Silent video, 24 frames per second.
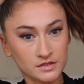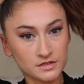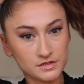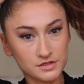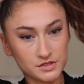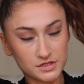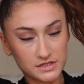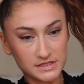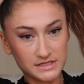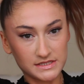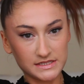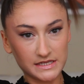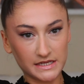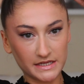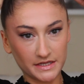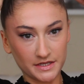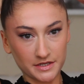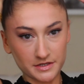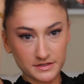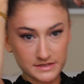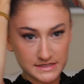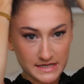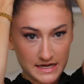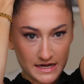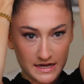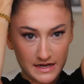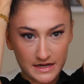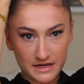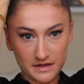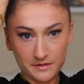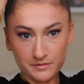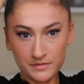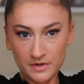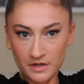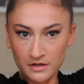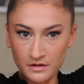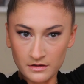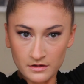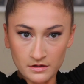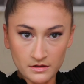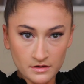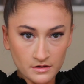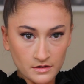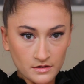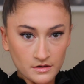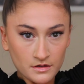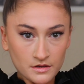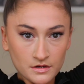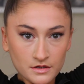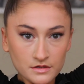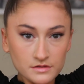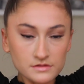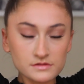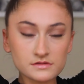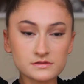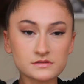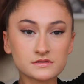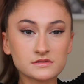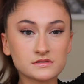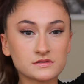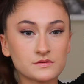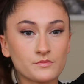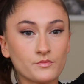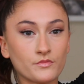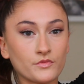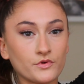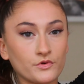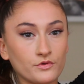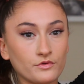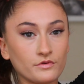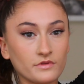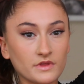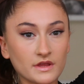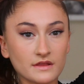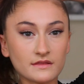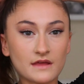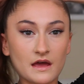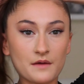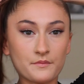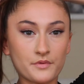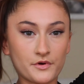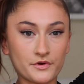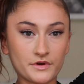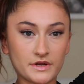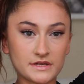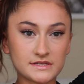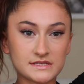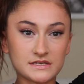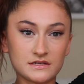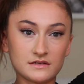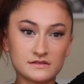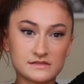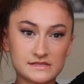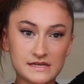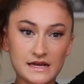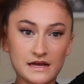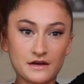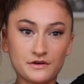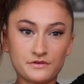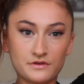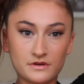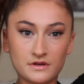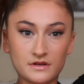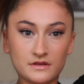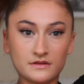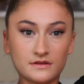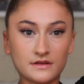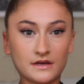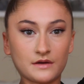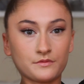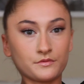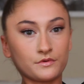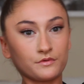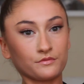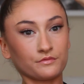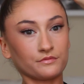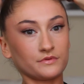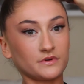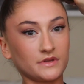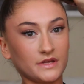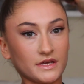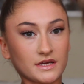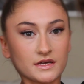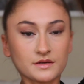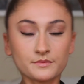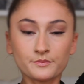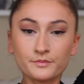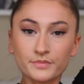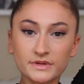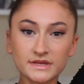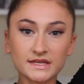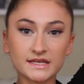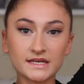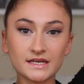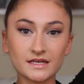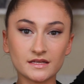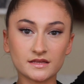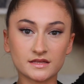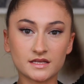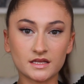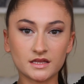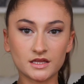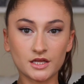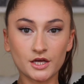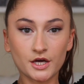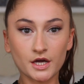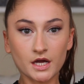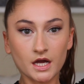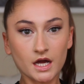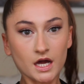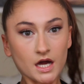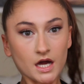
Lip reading: just take your time smoothing that ponytail down, and that will really complete the look.